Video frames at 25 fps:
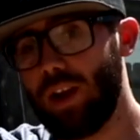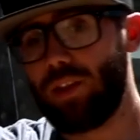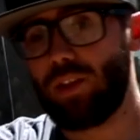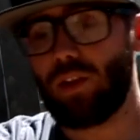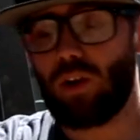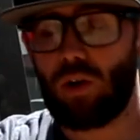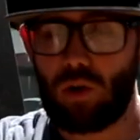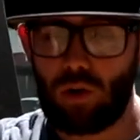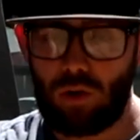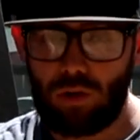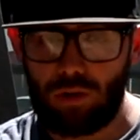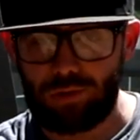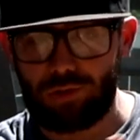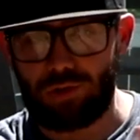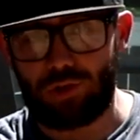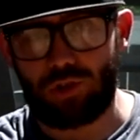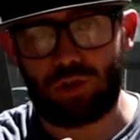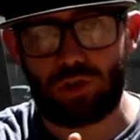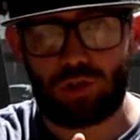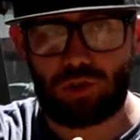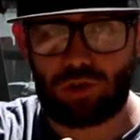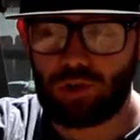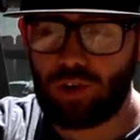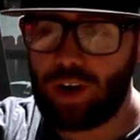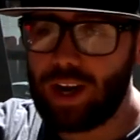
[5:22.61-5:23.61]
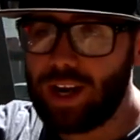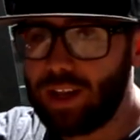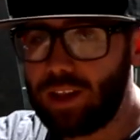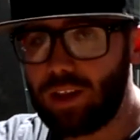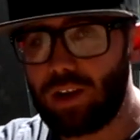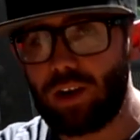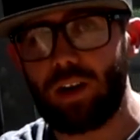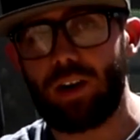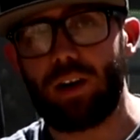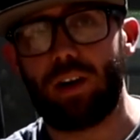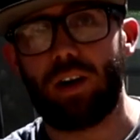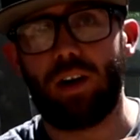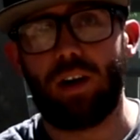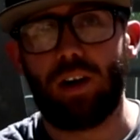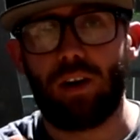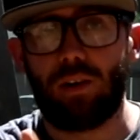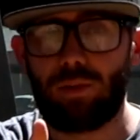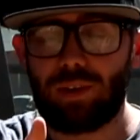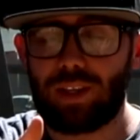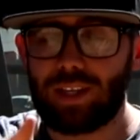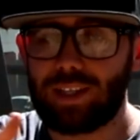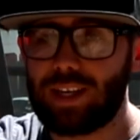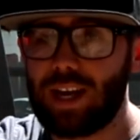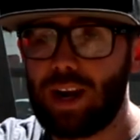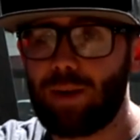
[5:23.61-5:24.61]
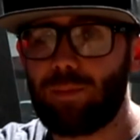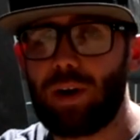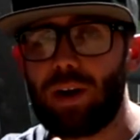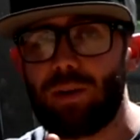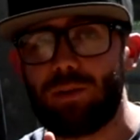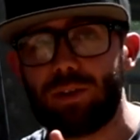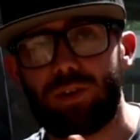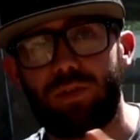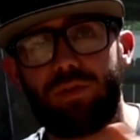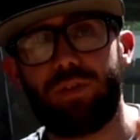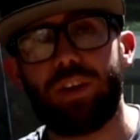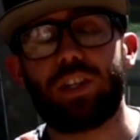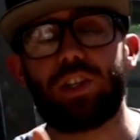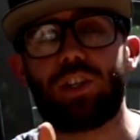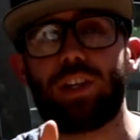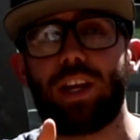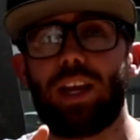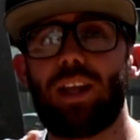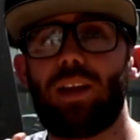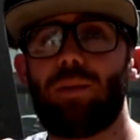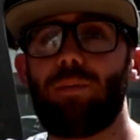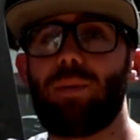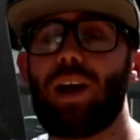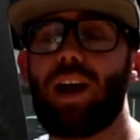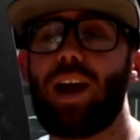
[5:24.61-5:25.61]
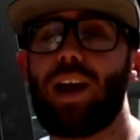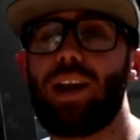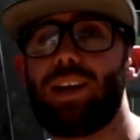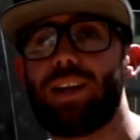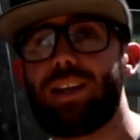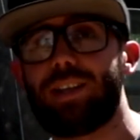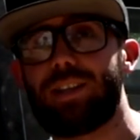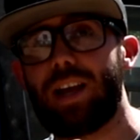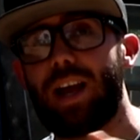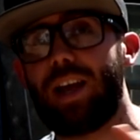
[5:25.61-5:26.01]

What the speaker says: The whole trailer with the Samurai was fishtailing behind us.